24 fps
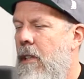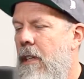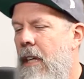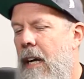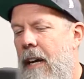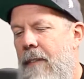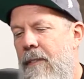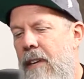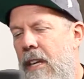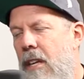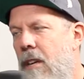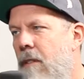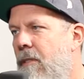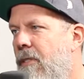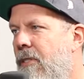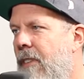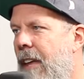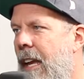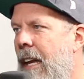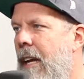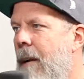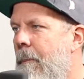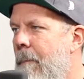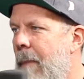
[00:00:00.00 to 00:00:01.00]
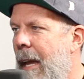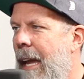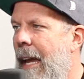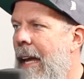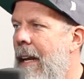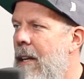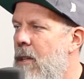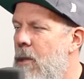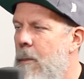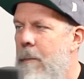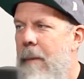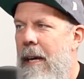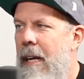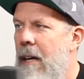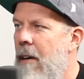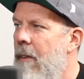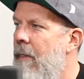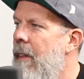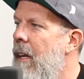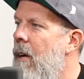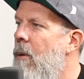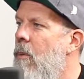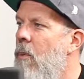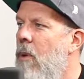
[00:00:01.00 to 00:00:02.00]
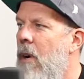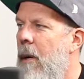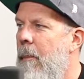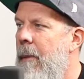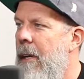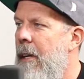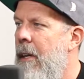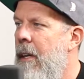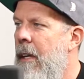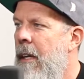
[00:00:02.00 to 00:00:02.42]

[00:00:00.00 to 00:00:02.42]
Not that you think a man is better than a woman.